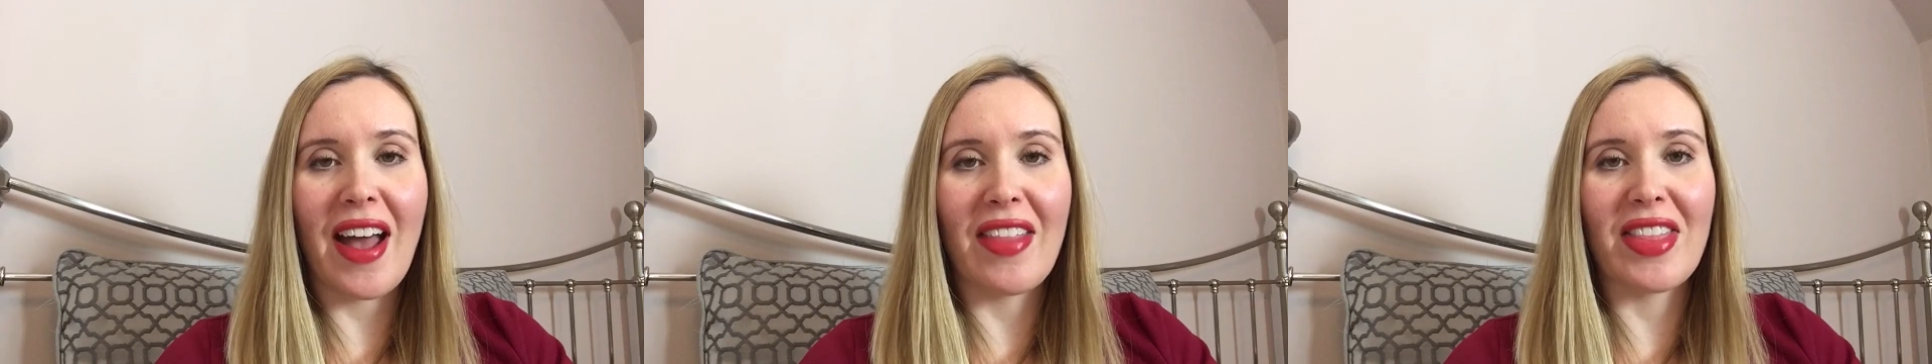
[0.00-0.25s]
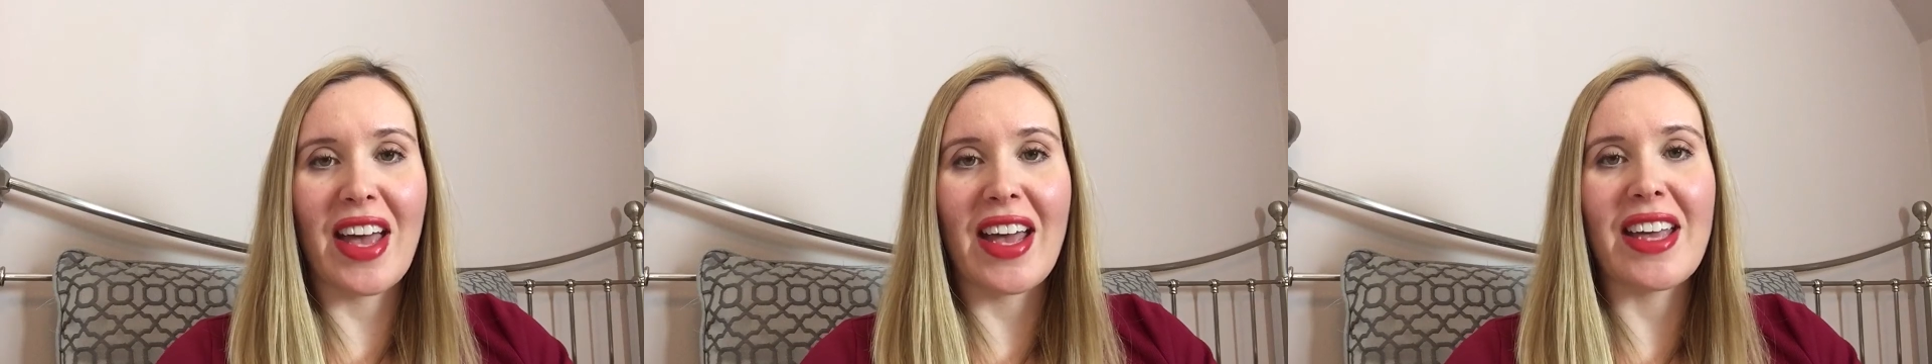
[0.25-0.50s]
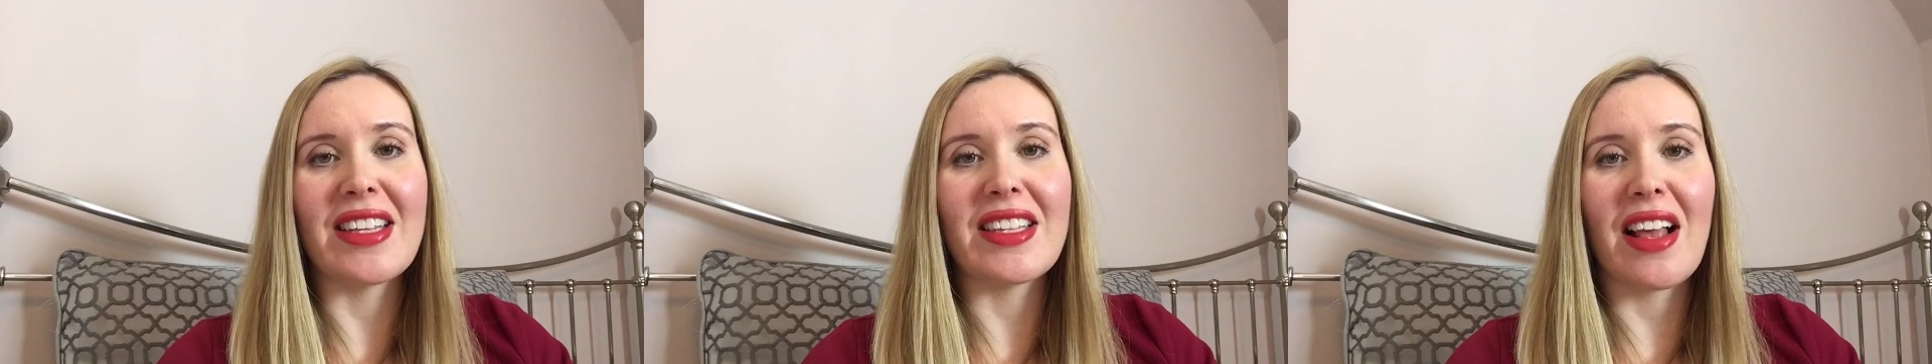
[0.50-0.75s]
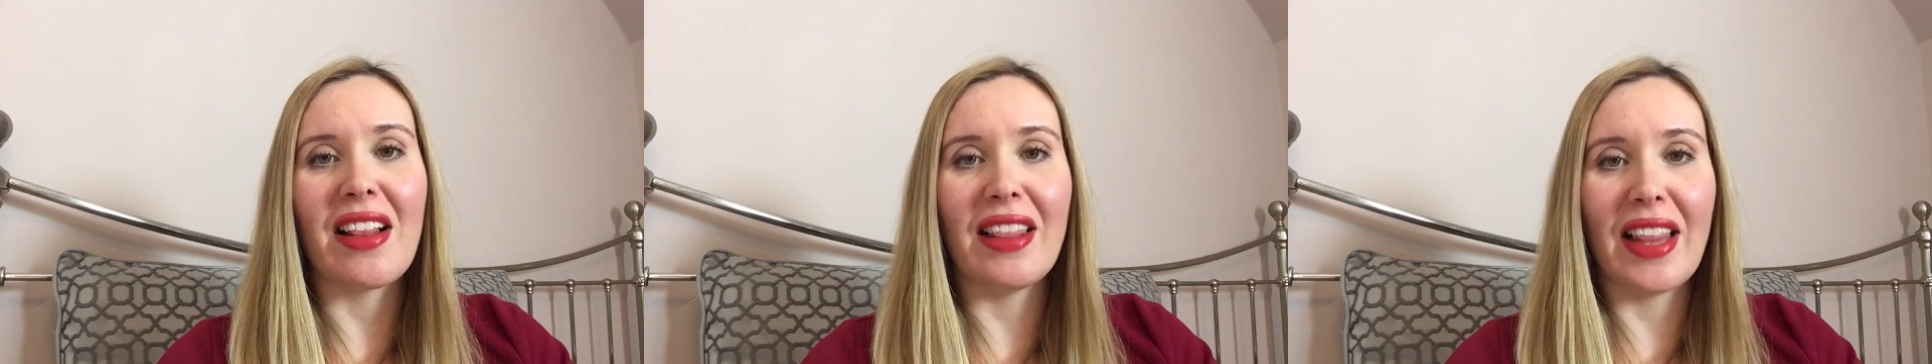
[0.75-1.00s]
and that is
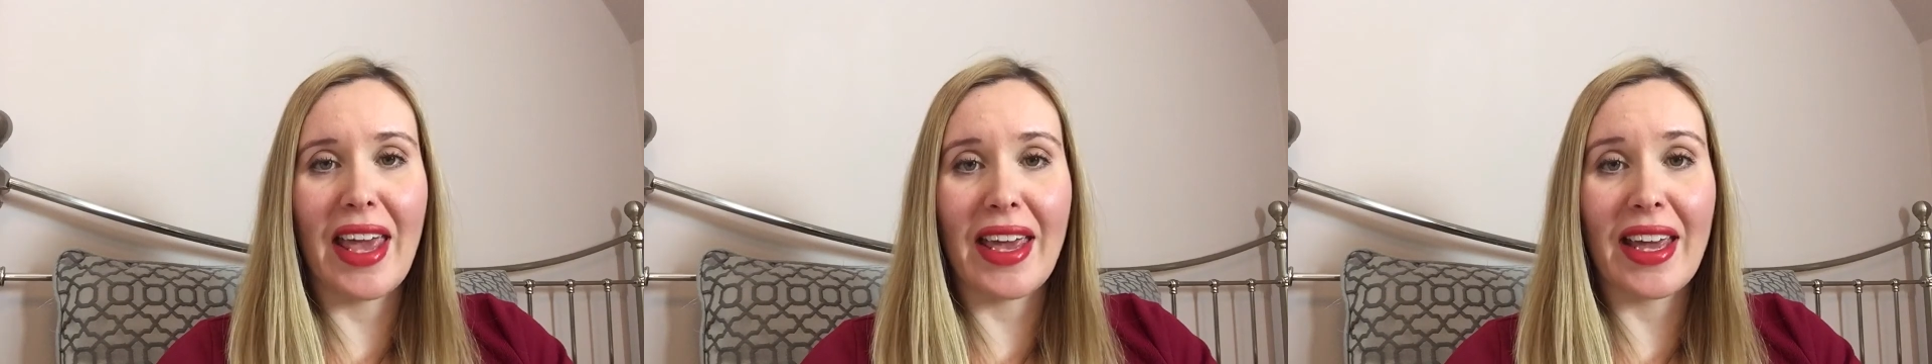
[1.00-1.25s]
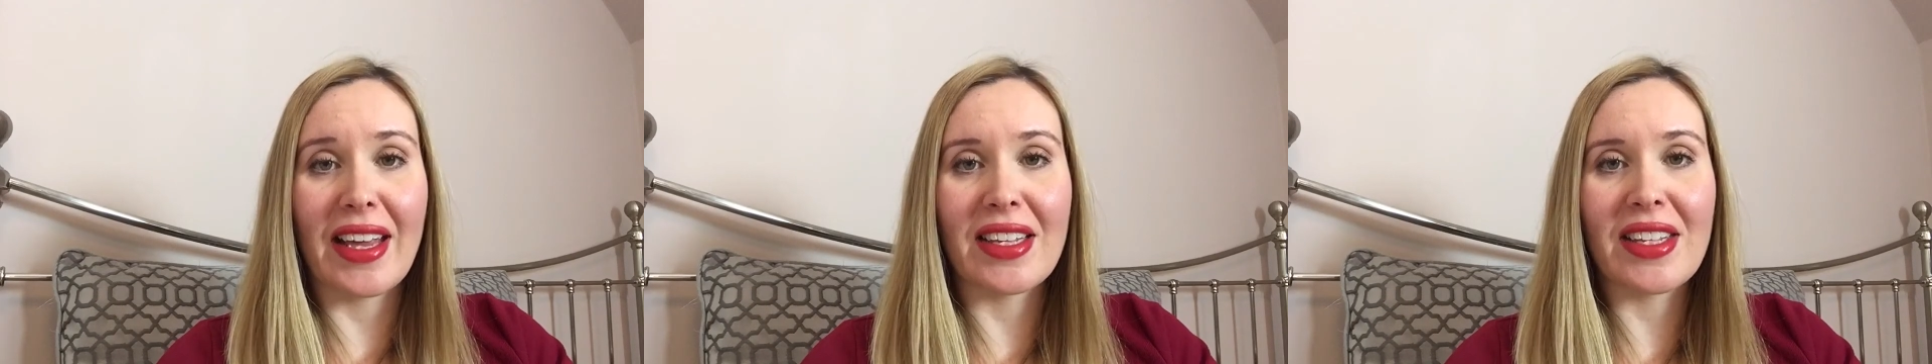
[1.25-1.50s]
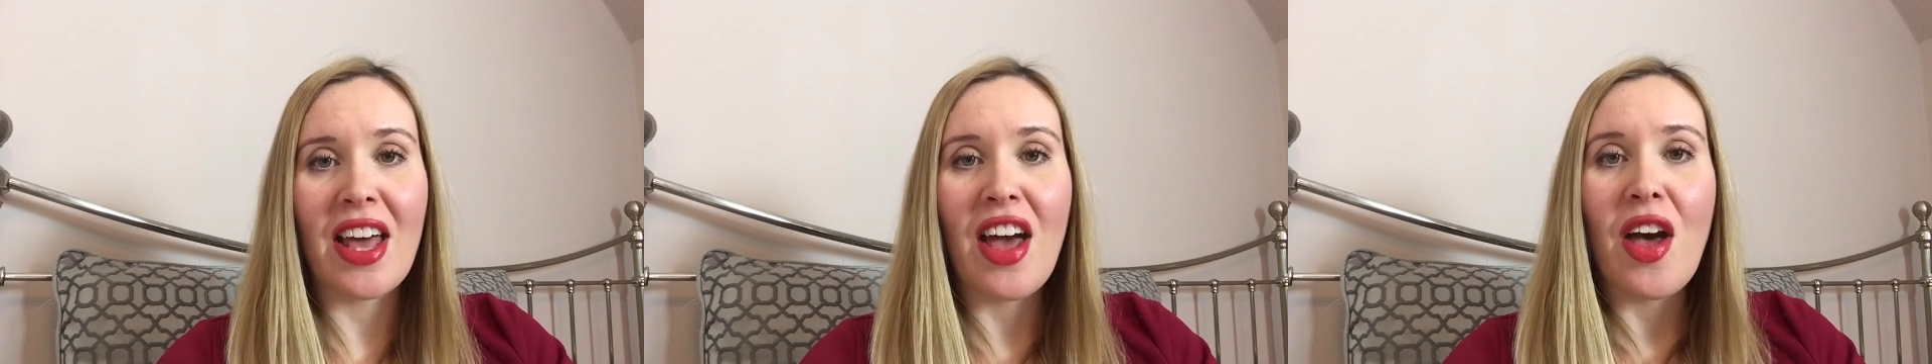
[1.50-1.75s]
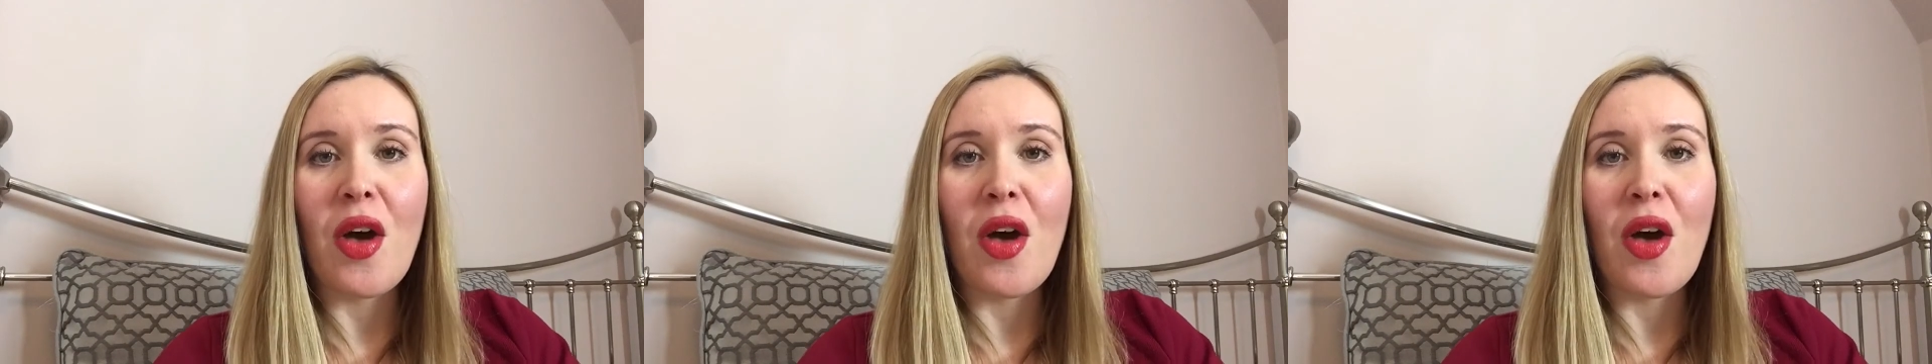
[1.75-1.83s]
leggings.